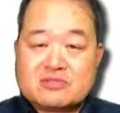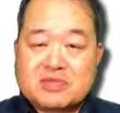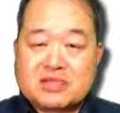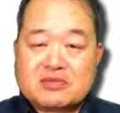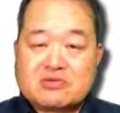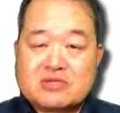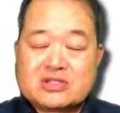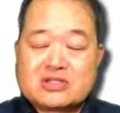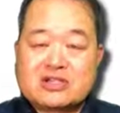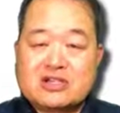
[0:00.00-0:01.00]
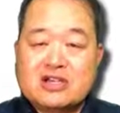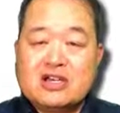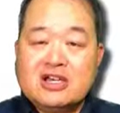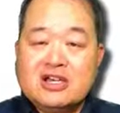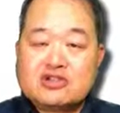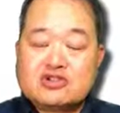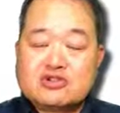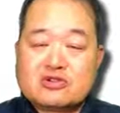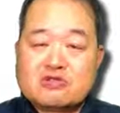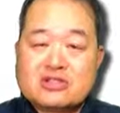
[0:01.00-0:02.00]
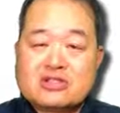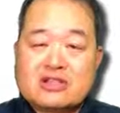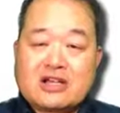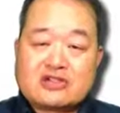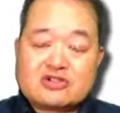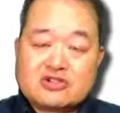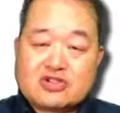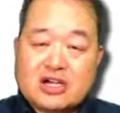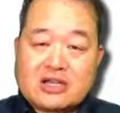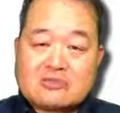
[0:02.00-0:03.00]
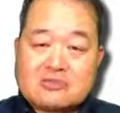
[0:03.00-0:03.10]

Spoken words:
because once they lost their jobs,